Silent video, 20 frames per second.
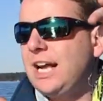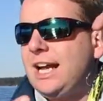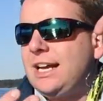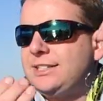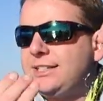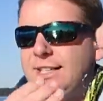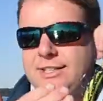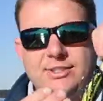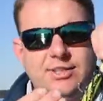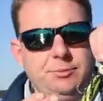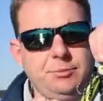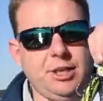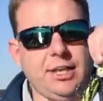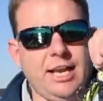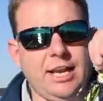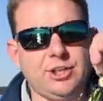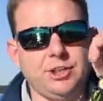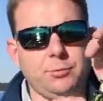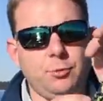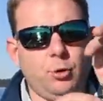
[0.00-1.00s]
eyes, they seem to
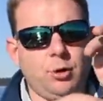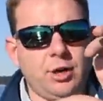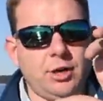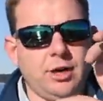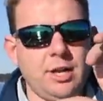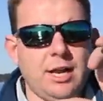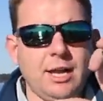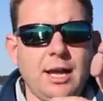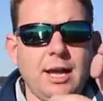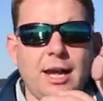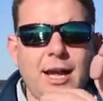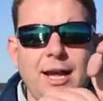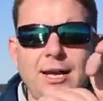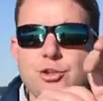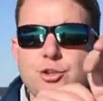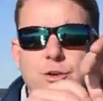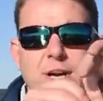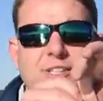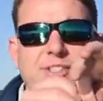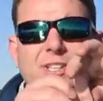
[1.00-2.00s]
catch more. Uh,
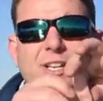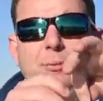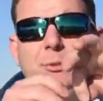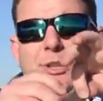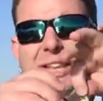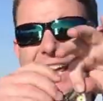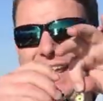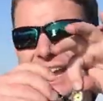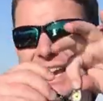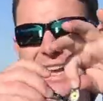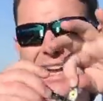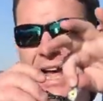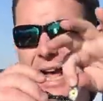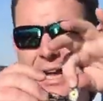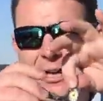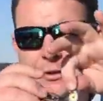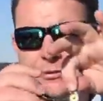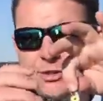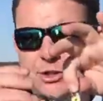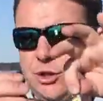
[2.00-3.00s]
dressing them with any
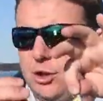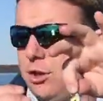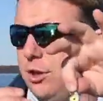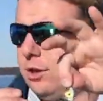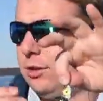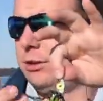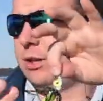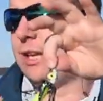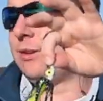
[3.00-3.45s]
kind of skirt